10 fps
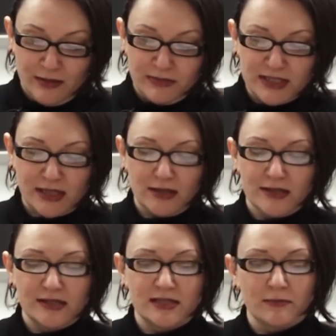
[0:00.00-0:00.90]

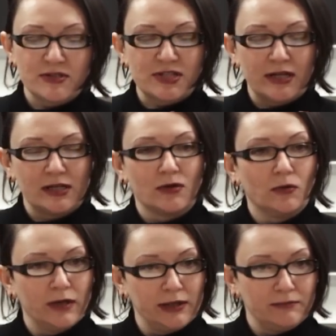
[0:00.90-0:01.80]
particularly the double-sided
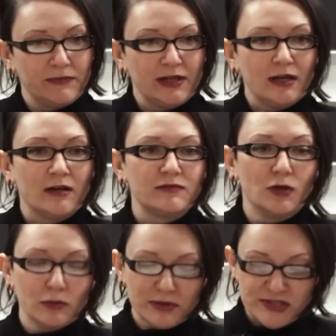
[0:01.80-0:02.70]
coin of
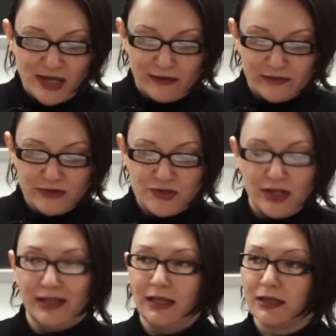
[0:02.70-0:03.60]
noble savage
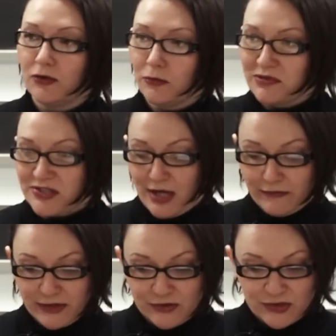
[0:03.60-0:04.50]
and ignoble
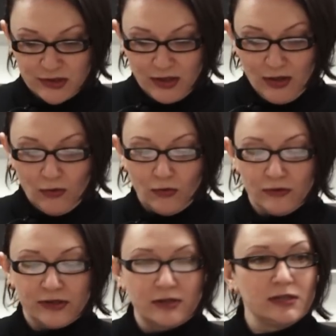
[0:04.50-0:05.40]
savage,
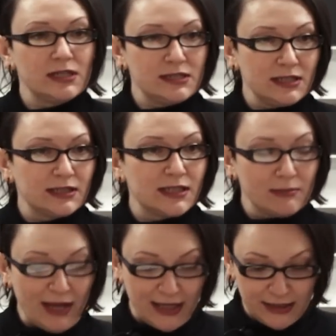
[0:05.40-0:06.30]
or the good Indian and the
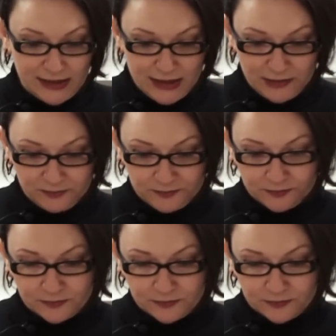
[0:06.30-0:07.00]
bad Indian.